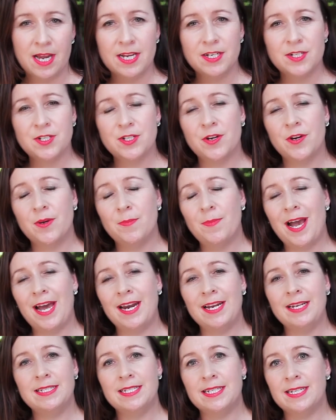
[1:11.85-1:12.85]
So
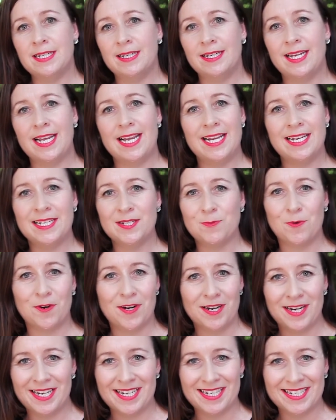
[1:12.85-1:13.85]
Paddington is what
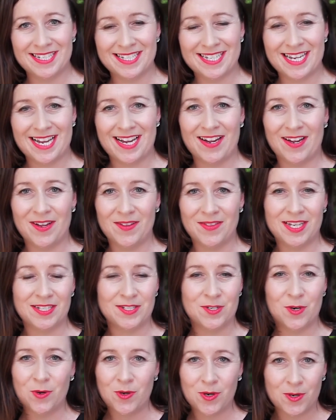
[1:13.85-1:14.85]
it is. Uh, there's
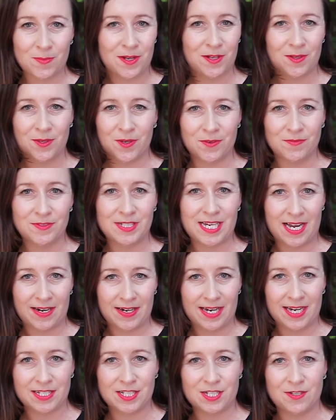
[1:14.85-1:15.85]
not going to be a lot of
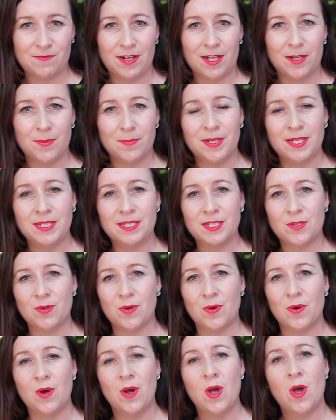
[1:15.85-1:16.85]
townhouse developments
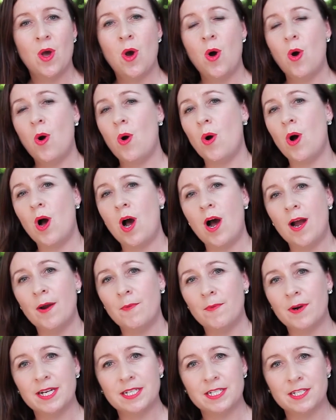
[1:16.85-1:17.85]
or, or
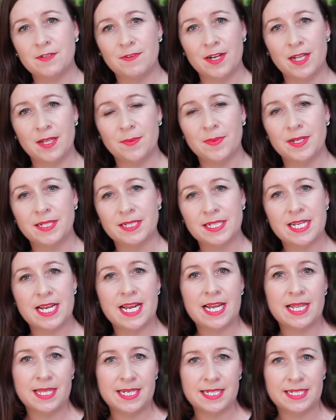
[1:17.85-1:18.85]
high-rise developments
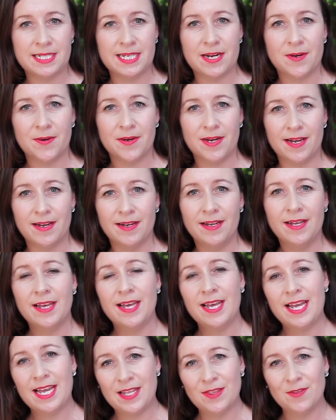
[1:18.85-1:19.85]
in this area
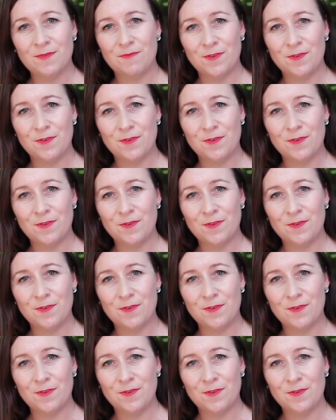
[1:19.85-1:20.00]
in the